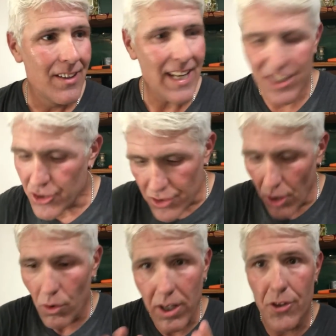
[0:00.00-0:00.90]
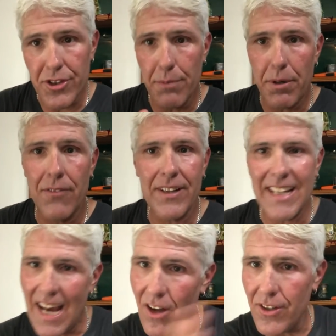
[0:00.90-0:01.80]
It's no closer to
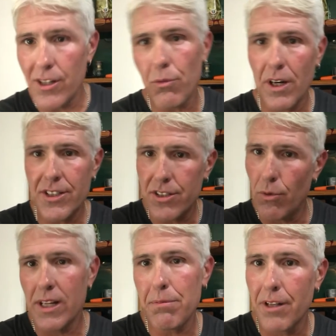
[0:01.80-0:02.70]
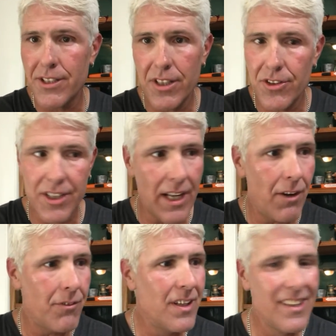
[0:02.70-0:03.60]
perfect now than it was 20 plus years
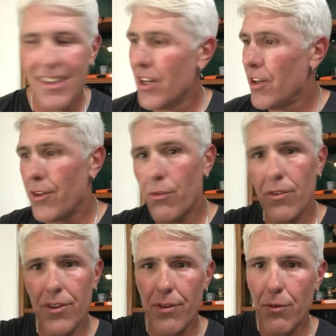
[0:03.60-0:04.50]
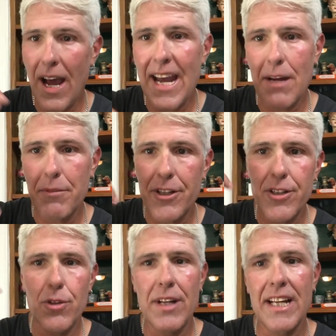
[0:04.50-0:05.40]
ago. The ride I'm going to
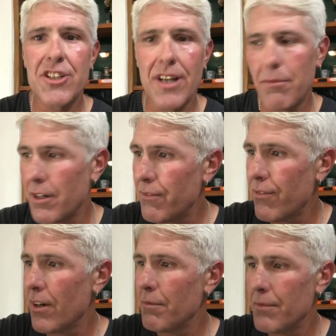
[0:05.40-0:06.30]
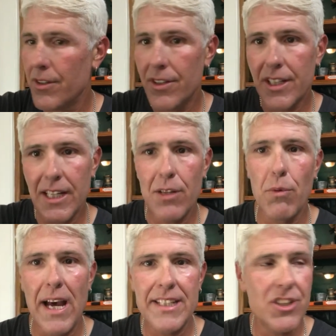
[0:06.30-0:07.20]
do next summer from Key
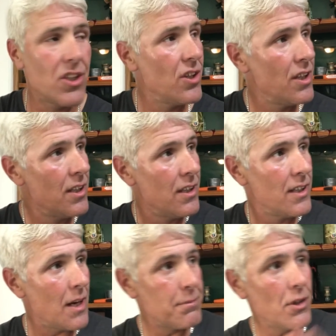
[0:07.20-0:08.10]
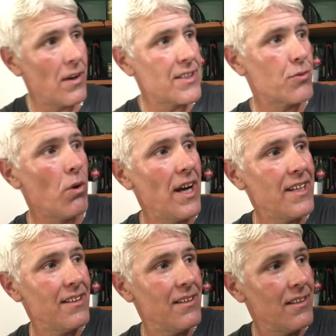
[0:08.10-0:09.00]
West up US
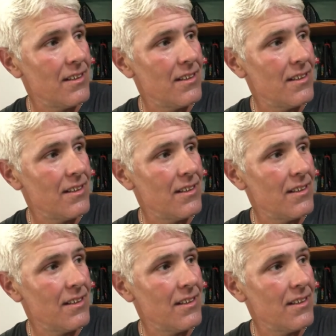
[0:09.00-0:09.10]
1